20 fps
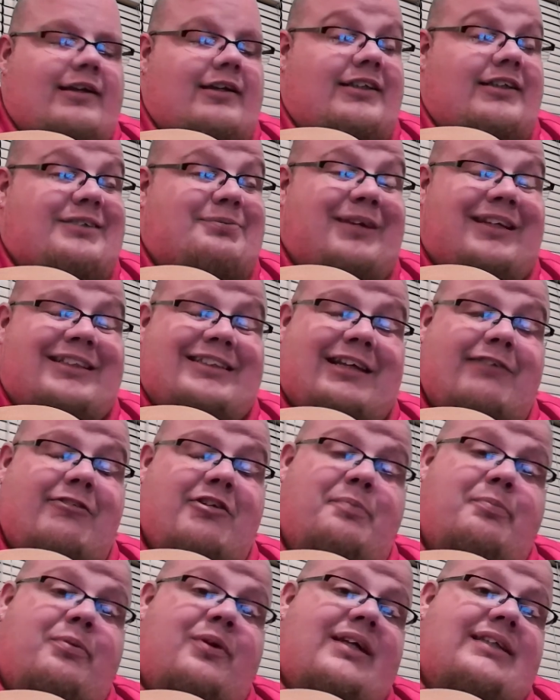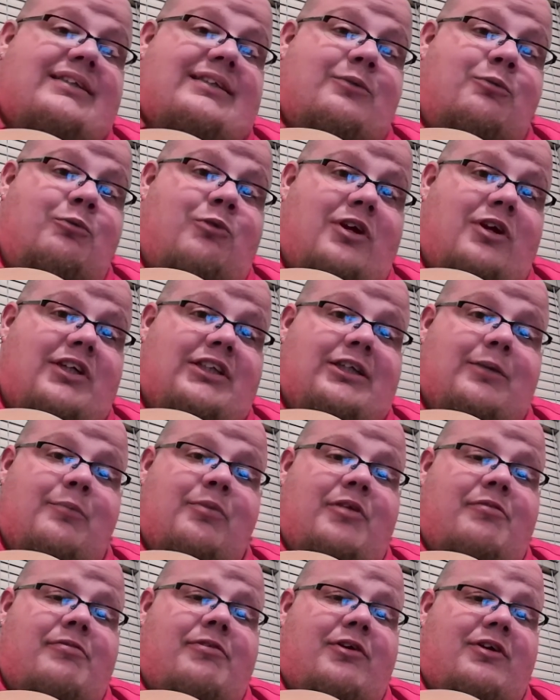especially with praise and worship, the
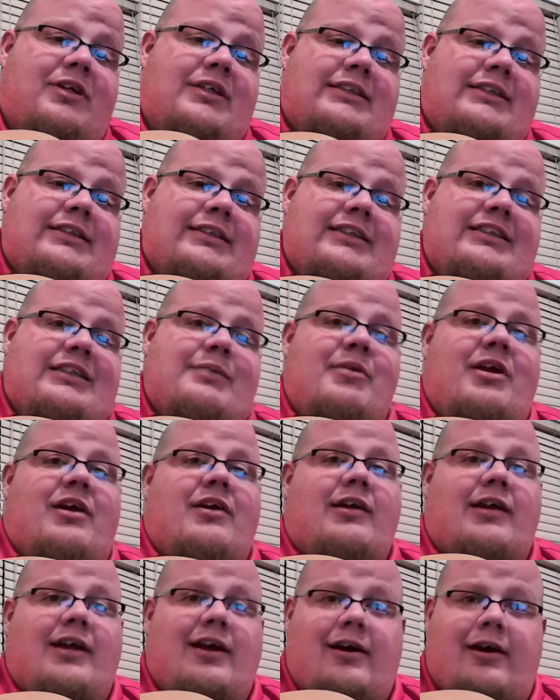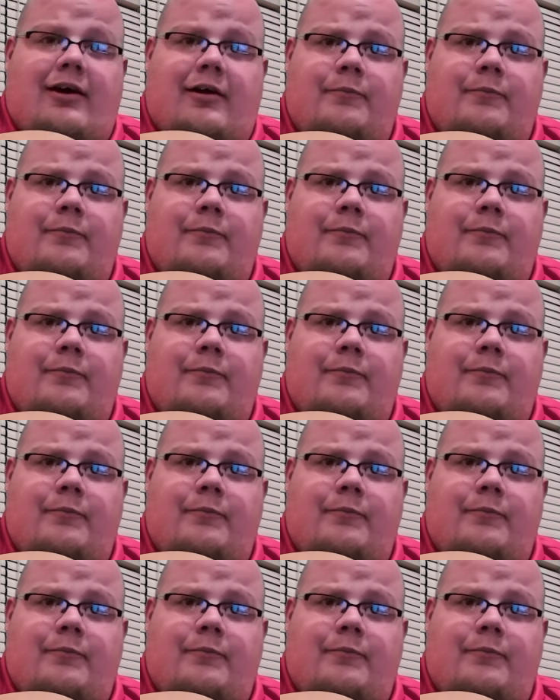focus needs to be on God.